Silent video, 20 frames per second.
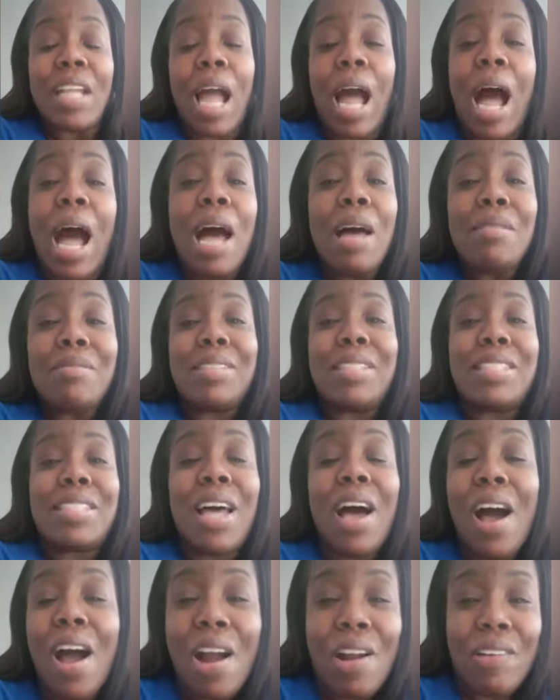I'm
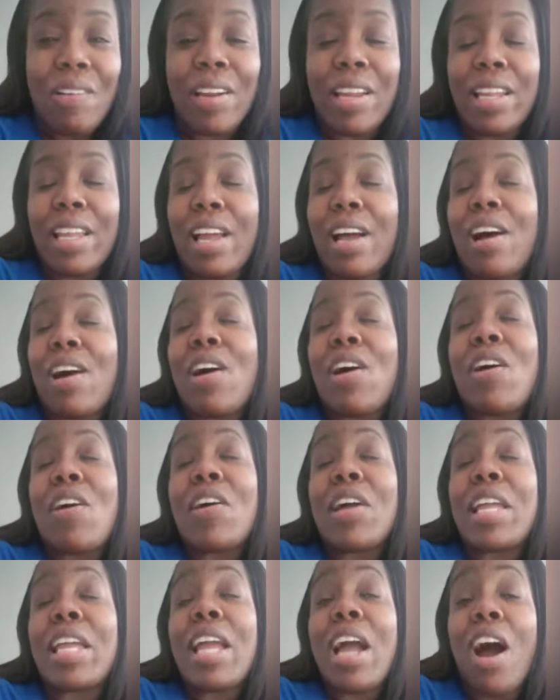sorry,
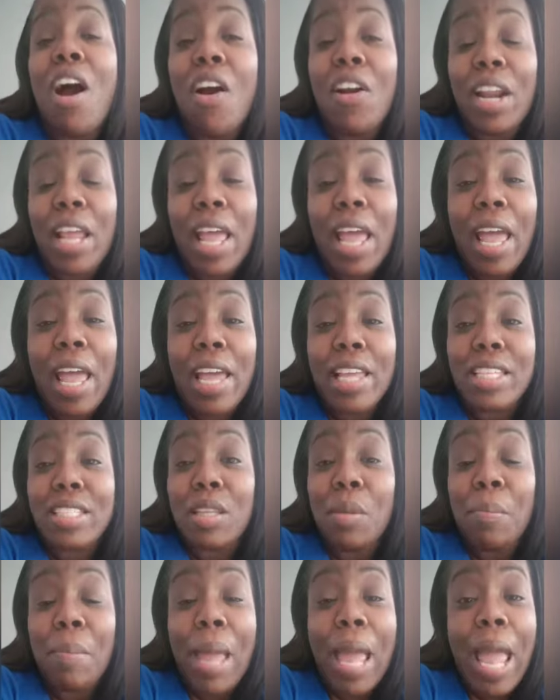y'all. He already had
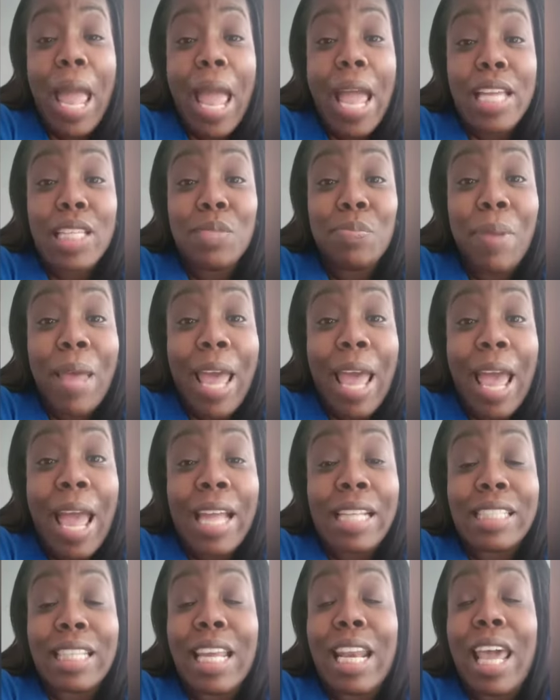some bags packed.